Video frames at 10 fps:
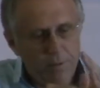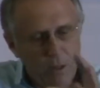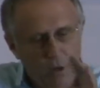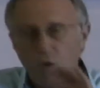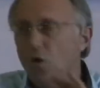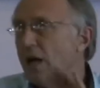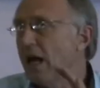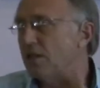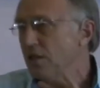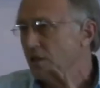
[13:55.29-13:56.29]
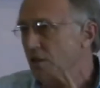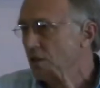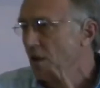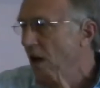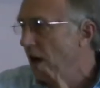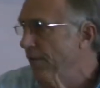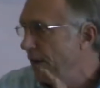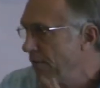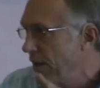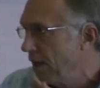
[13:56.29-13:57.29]
the core essence of
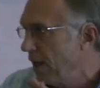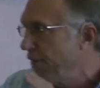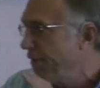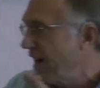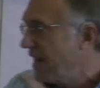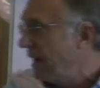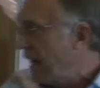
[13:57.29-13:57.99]
everything a father